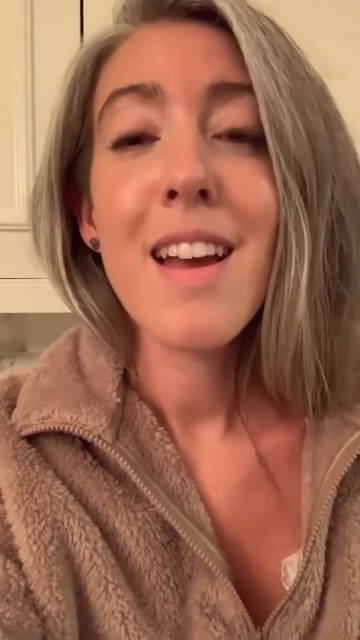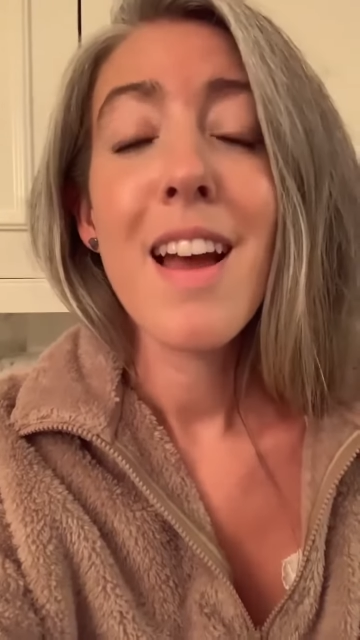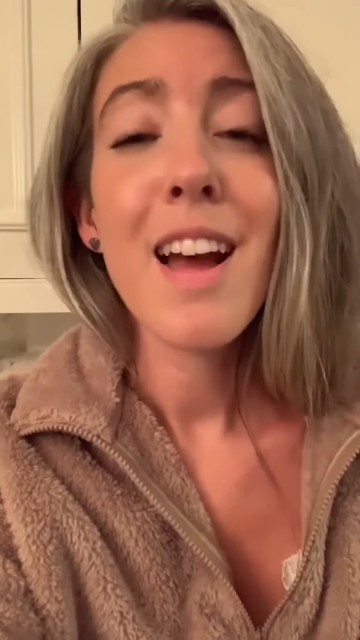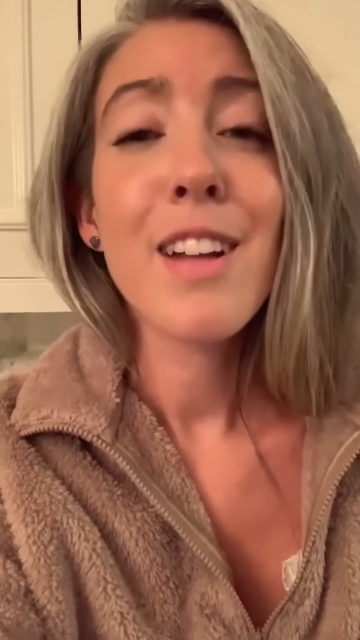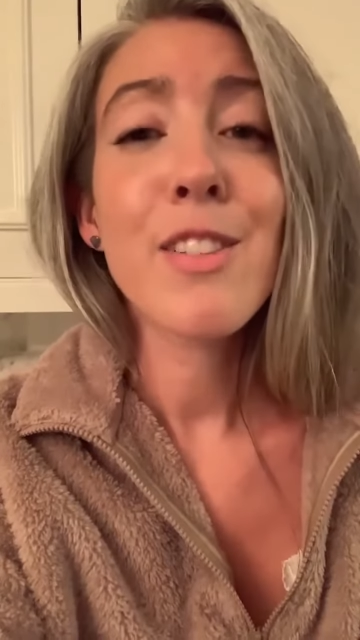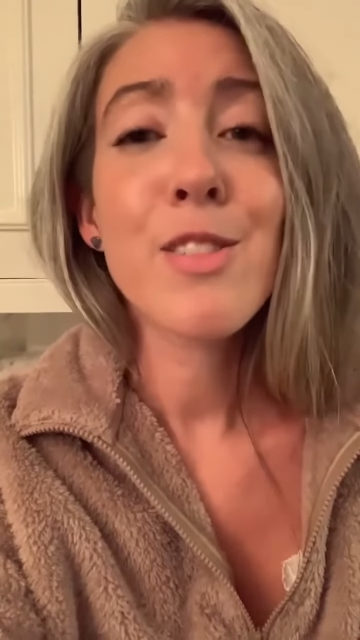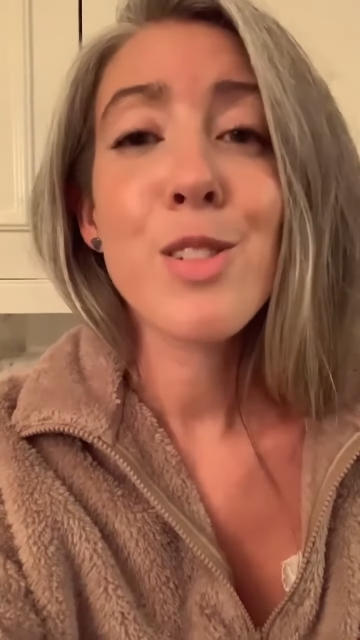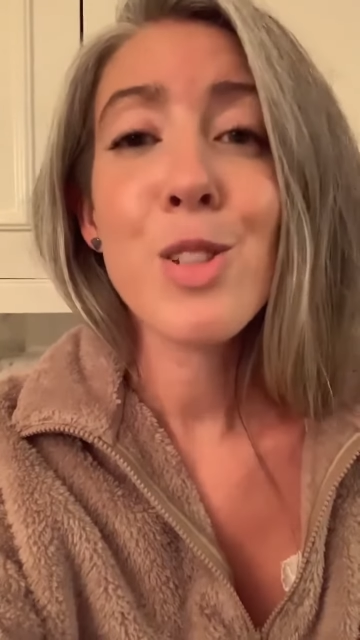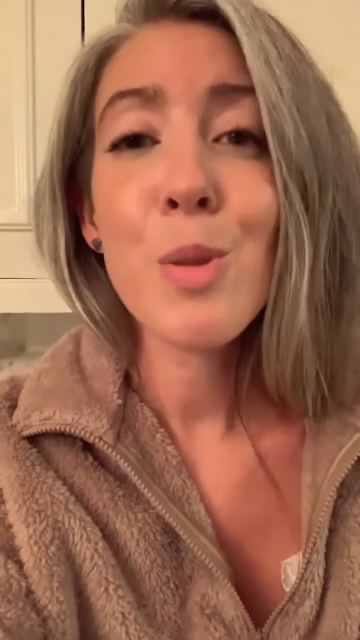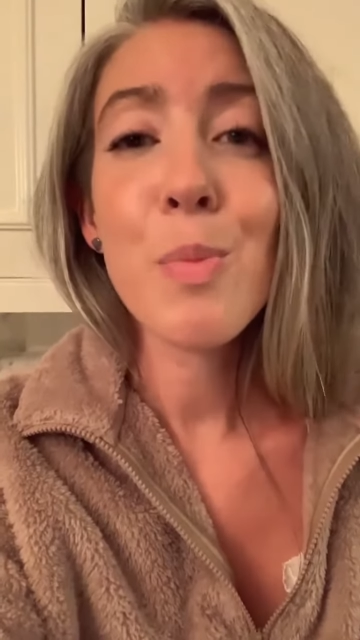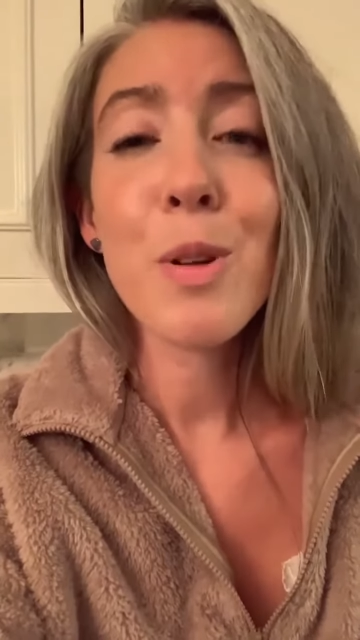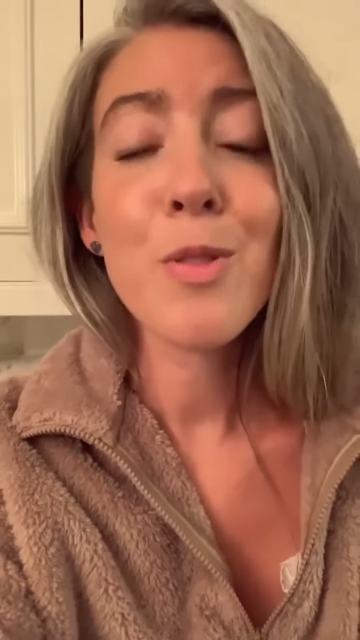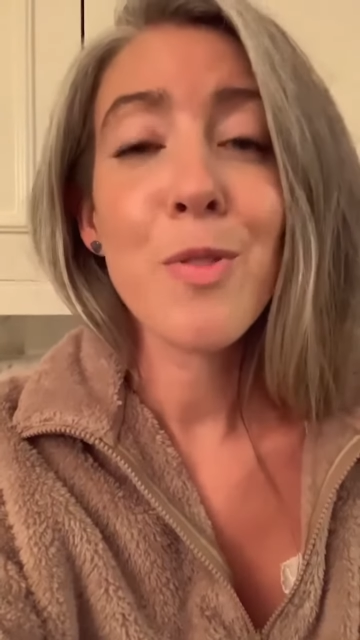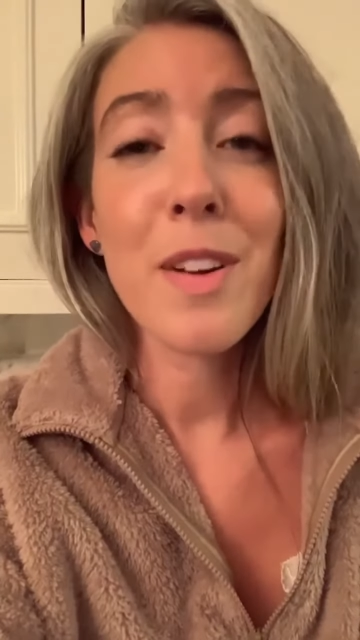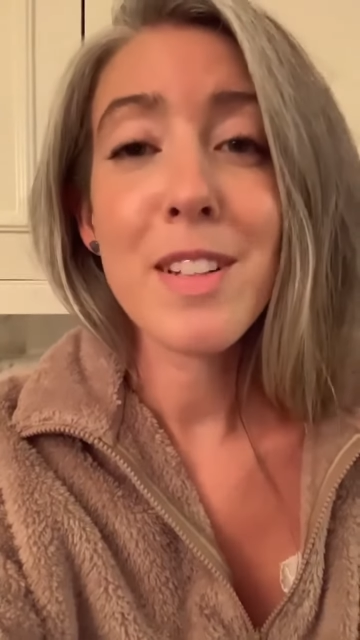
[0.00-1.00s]
and super
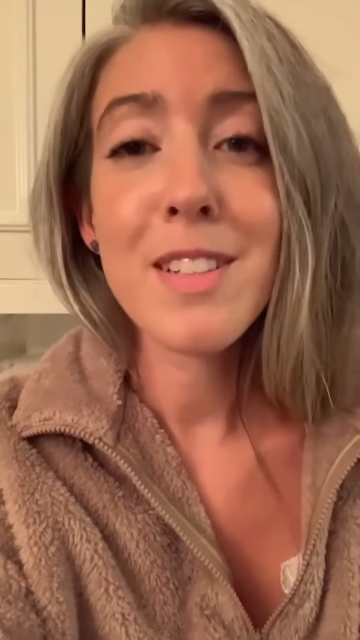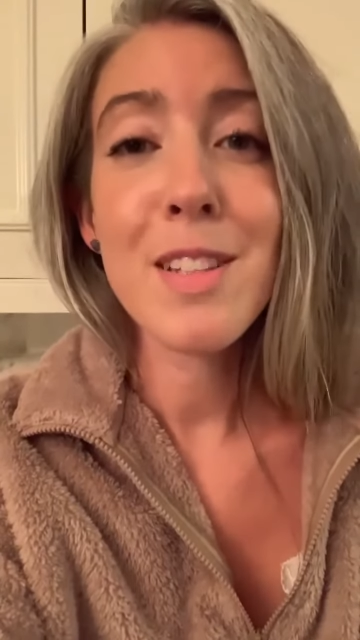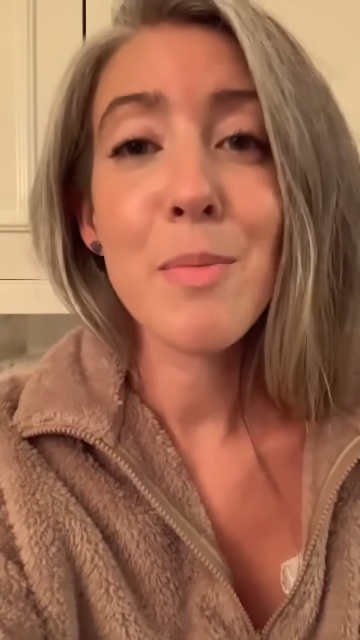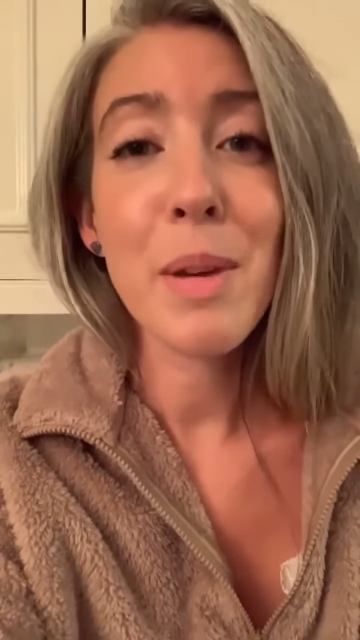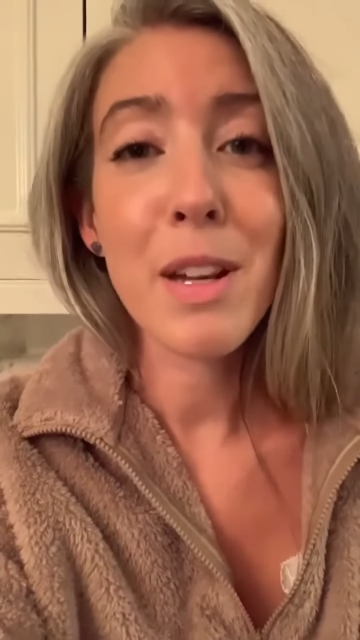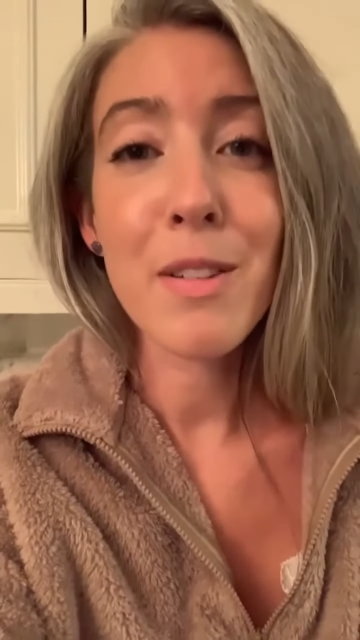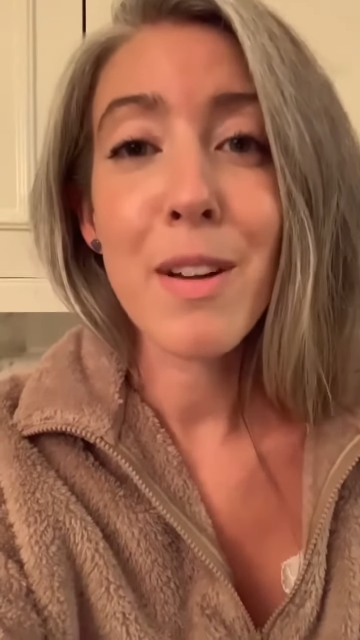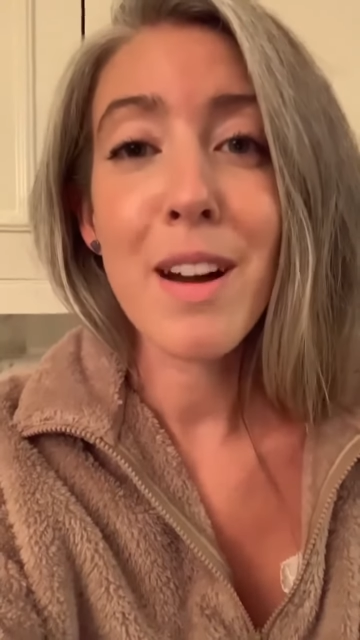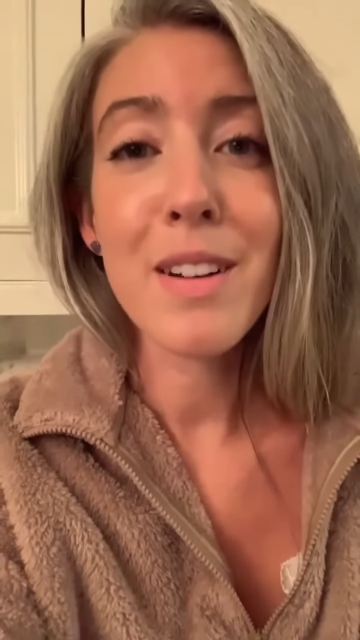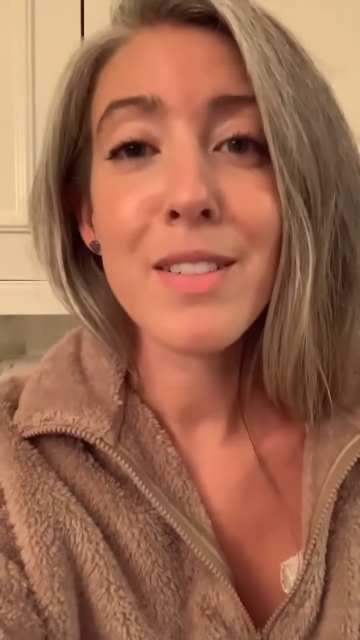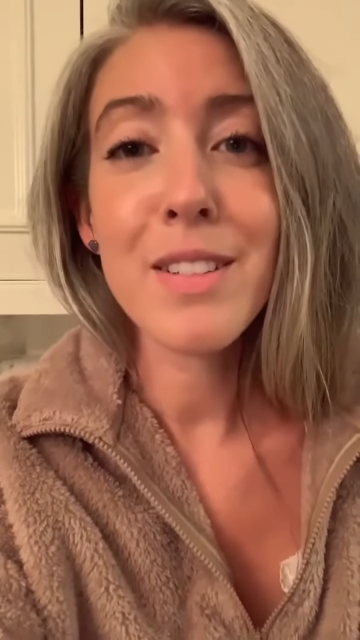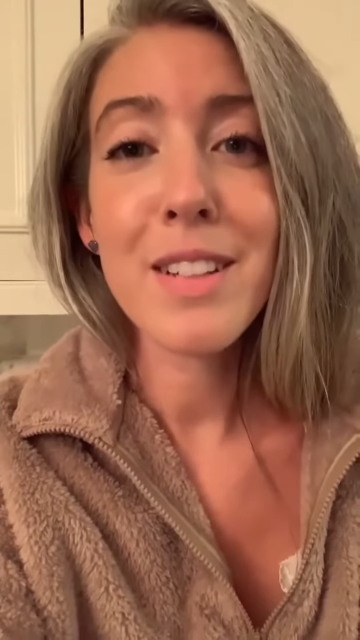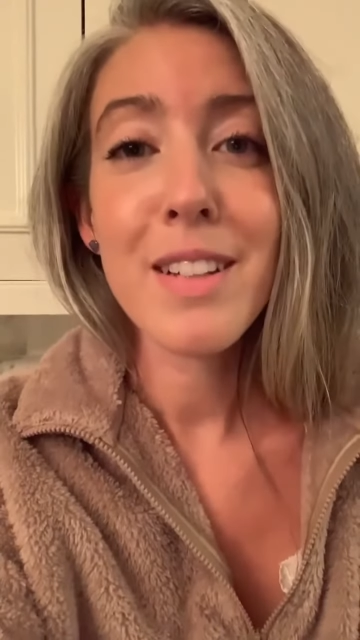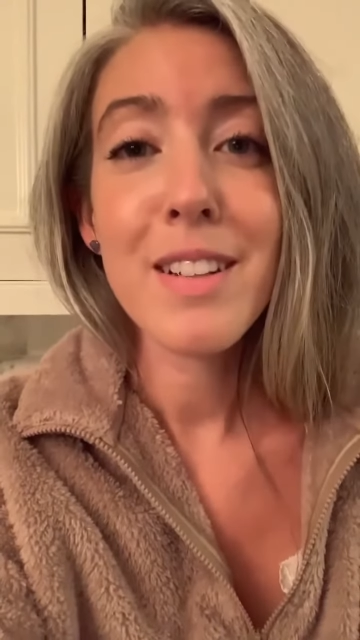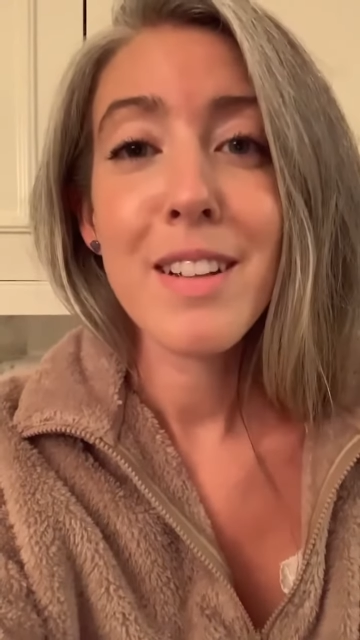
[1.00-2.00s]
fun to be around.